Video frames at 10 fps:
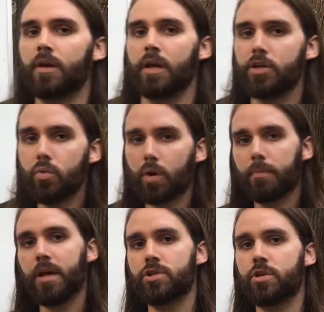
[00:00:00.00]
And you want to
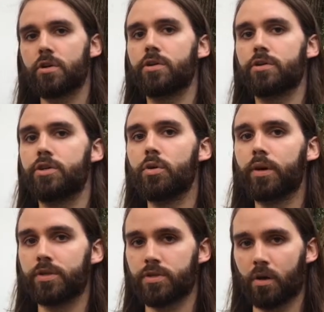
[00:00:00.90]
make sure you're
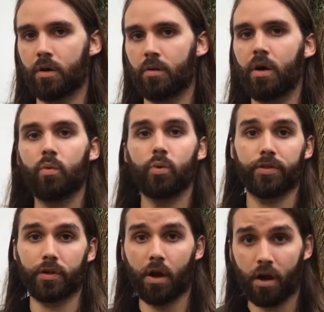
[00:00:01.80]
doing so
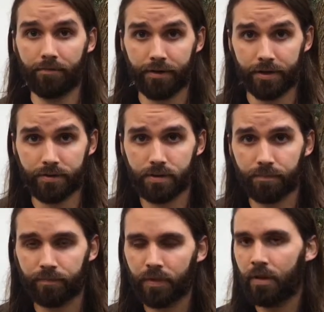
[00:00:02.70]
with confidence.
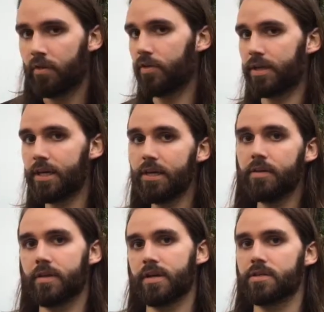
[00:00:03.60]
The key to
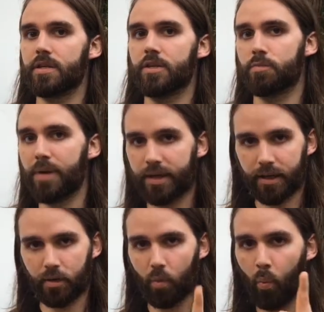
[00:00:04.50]
this is
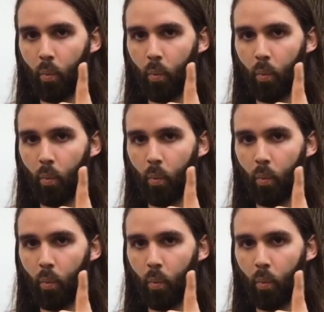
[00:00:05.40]
picking